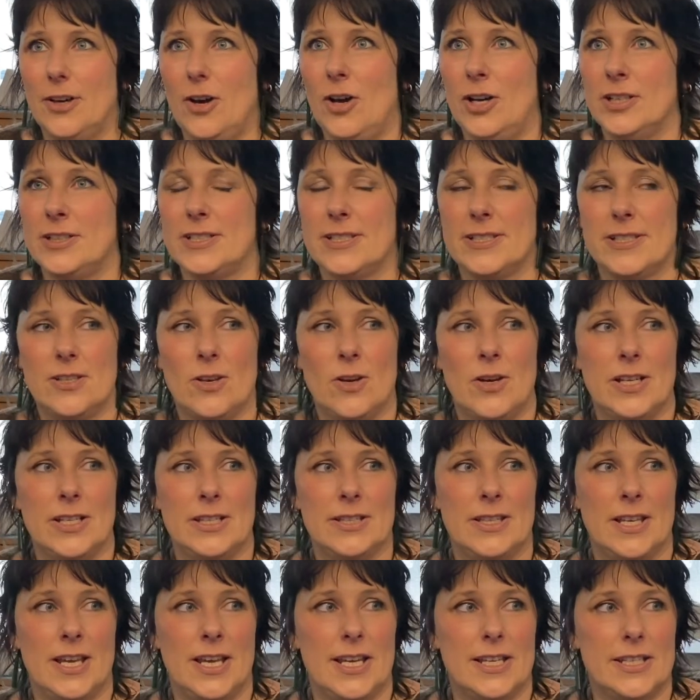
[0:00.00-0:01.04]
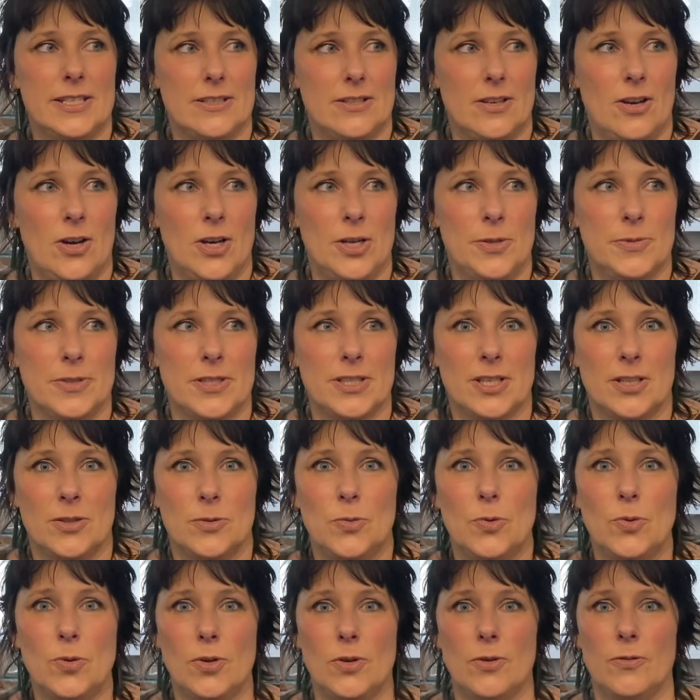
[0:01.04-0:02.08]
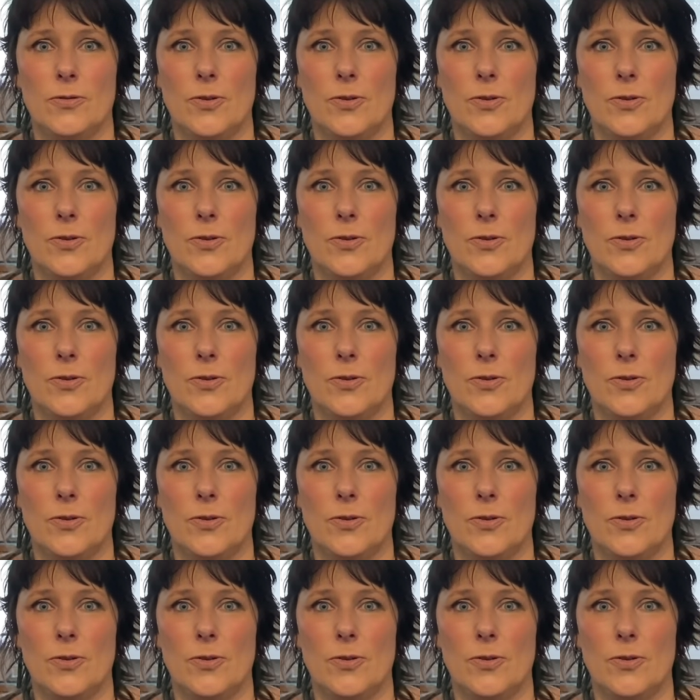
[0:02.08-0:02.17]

I decided that I was going to walk